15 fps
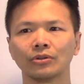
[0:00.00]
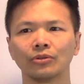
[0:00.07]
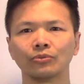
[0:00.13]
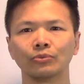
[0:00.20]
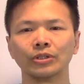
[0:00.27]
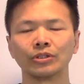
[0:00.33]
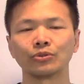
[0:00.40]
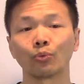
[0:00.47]

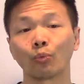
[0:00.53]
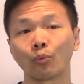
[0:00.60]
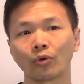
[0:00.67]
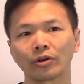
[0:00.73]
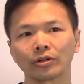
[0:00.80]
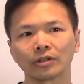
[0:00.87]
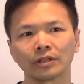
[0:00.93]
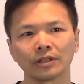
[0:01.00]
which
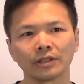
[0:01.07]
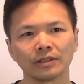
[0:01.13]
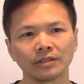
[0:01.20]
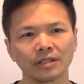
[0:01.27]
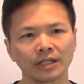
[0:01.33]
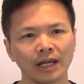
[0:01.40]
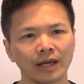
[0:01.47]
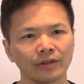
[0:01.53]
work
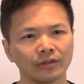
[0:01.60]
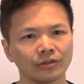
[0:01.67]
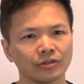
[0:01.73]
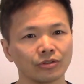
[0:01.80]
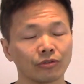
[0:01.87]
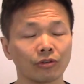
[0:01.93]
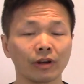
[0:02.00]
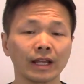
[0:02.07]
together to
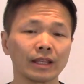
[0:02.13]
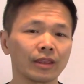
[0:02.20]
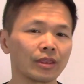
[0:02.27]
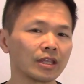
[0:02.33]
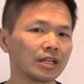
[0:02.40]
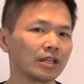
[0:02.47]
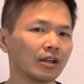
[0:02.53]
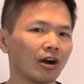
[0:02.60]
create
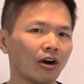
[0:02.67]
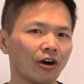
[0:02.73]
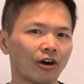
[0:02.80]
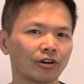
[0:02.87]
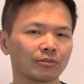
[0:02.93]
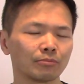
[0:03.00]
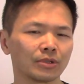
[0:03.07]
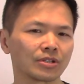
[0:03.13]
the
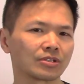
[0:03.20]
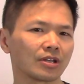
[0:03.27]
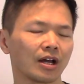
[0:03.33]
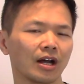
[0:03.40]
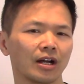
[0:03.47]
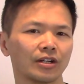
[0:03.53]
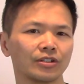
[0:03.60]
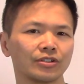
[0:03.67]
heart
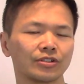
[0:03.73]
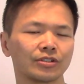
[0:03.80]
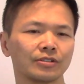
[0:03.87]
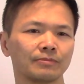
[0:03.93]
massage.